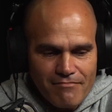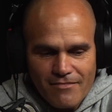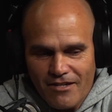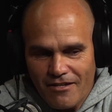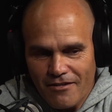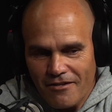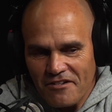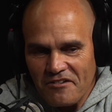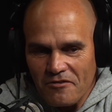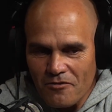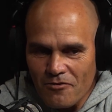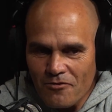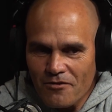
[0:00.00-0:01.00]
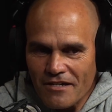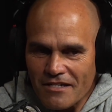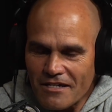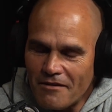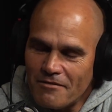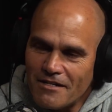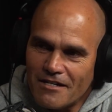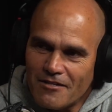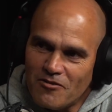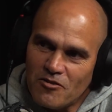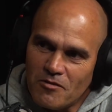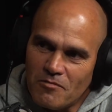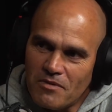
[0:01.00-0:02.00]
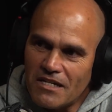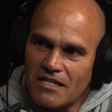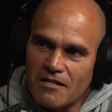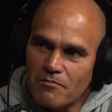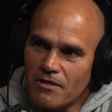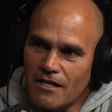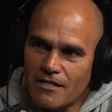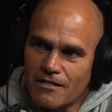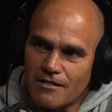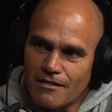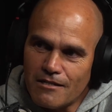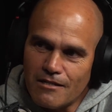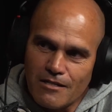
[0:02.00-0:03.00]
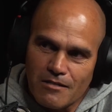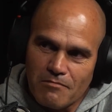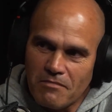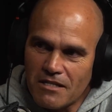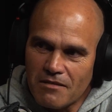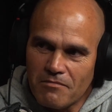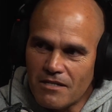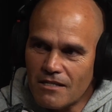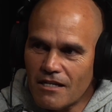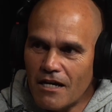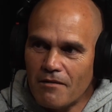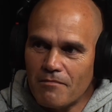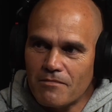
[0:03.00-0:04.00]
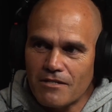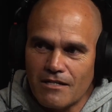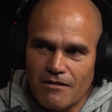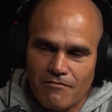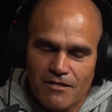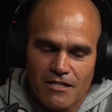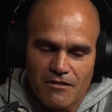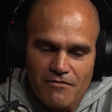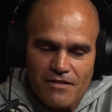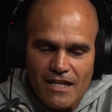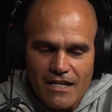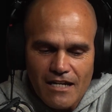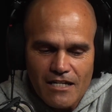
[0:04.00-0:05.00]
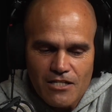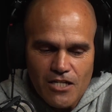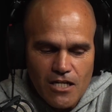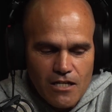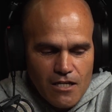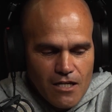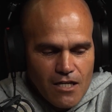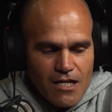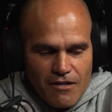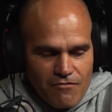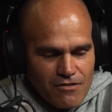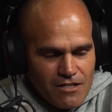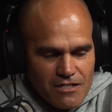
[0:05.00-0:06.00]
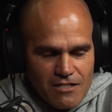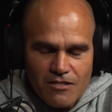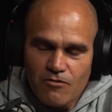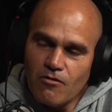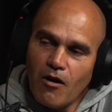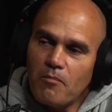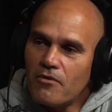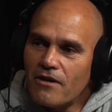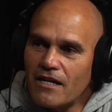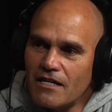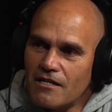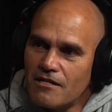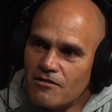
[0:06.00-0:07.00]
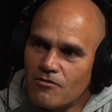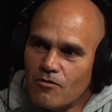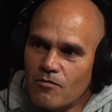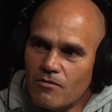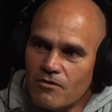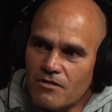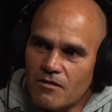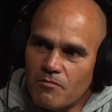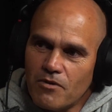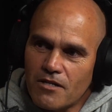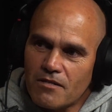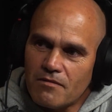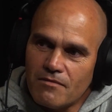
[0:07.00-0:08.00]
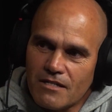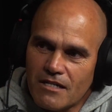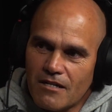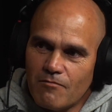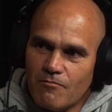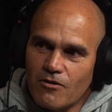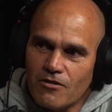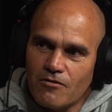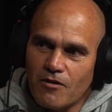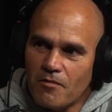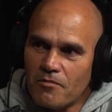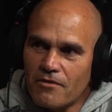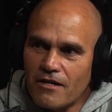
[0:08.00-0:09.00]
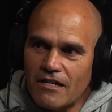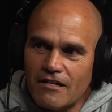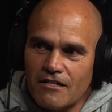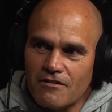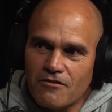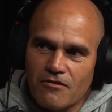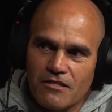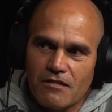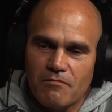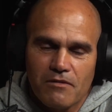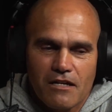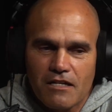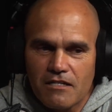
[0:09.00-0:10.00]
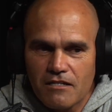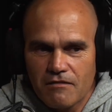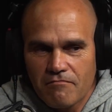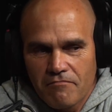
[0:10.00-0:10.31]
it could look at something and you could be in a place and there's meant to be alarms and everything of that nature, and everything's still operating as normal as it possibly can while you operate inside the place. And